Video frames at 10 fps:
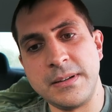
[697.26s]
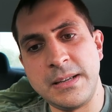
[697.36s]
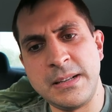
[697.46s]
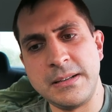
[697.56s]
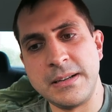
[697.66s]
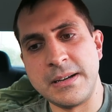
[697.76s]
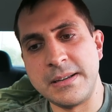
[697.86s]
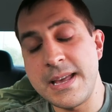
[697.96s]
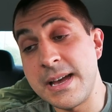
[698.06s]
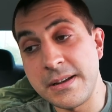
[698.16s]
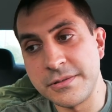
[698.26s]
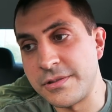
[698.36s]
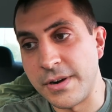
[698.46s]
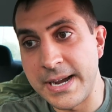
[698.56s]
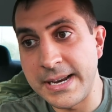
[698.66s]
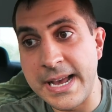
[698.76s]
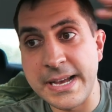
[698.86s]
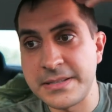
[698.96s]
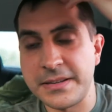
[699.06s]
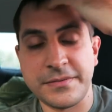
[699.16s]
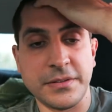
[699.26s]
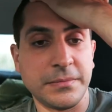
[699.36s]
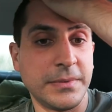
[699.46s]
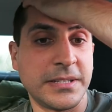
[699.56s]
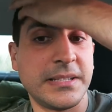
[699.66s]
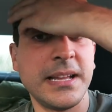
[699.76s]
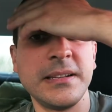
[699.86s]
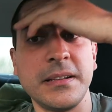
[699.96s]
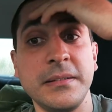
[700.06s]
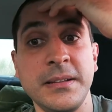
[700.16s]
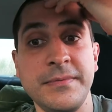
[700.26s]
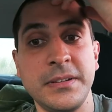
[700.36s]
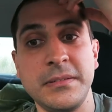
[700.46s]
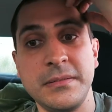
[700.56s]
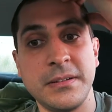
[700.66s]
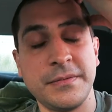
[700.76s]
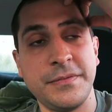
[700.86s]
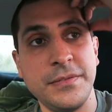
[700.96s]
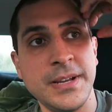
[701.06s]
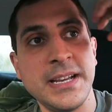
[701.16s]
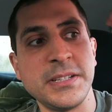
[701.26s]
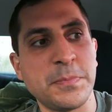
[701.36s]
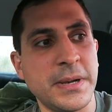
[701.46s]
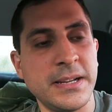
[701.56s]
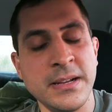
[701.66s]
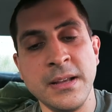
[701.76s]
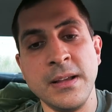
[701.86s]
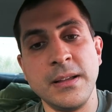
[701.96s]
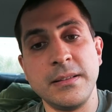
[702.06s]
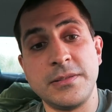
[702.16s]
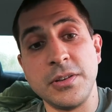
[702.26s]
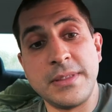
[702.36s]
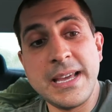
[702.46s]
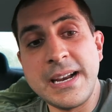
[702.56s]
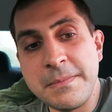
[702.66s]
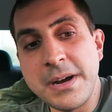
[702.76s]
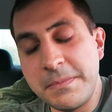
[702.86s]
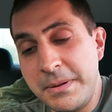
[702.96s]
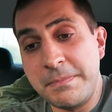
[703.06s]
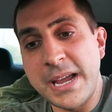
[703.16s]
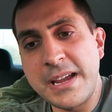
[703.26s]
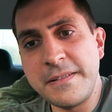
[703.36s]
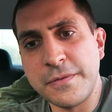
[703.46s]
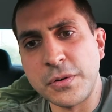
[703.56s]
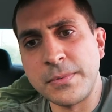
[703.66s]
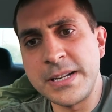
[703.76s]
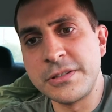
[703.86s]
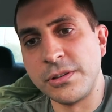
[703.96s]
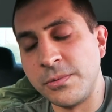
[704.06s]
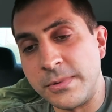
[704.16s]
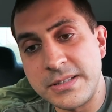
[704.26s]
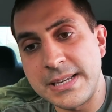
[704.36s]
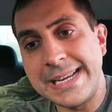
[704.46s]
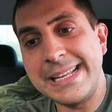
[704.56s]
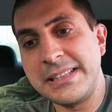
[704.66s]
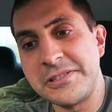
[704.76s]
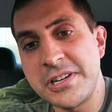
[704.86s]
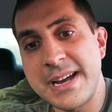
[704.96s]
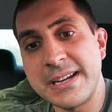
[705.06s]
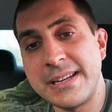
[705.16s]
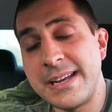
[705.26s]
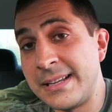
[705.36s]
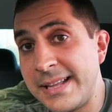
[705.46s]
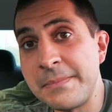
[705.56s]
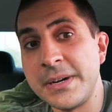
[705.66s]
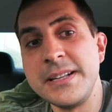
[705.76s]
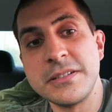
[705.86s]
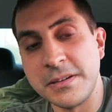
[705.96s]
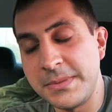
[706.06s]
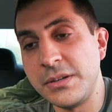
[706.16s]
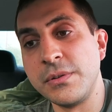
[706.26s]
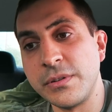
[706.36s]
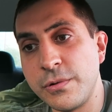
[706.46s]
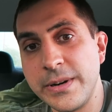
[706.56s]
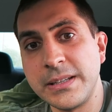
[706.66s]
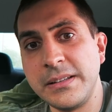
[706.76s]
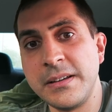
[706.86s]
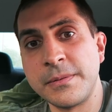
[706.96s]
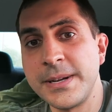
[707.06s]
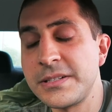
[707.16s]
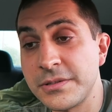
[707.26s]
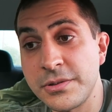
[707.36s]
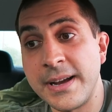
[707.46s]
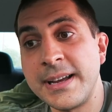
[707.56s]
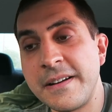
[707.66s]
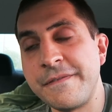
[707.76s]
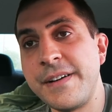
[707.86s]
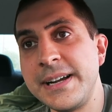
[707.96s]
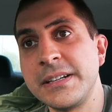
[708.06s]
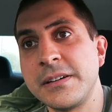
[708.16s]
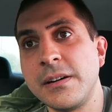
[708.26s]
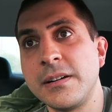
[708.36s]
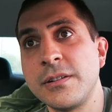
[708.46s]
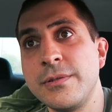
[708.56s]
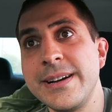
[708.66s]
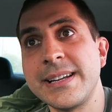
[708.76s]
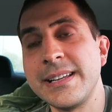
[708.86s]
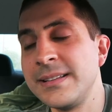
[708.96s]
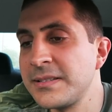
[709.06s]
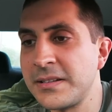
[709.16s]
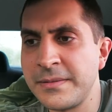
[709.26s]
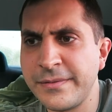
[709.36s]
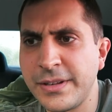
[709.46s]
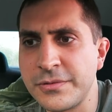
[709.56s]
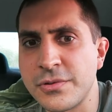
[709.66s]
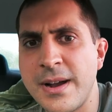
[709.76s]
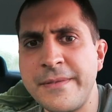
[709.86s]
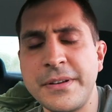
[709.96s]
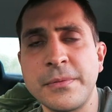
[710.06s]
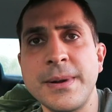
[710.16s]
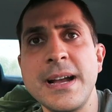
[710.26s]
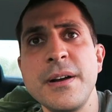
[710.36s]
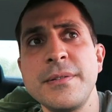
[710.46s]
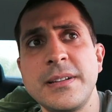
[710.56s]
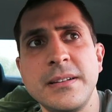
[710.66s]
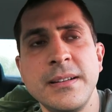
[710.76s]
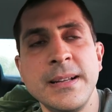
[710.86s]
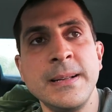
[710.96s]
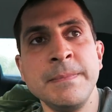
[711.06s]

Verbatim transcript: And uh, yeah, I'll try and ask if they'll extend it even a few days, but so then I might be paying for a rental once I get the check, and that money's gonna be going quickly on a rental, so I gotta find a car quick, and that's gonna involve driving around and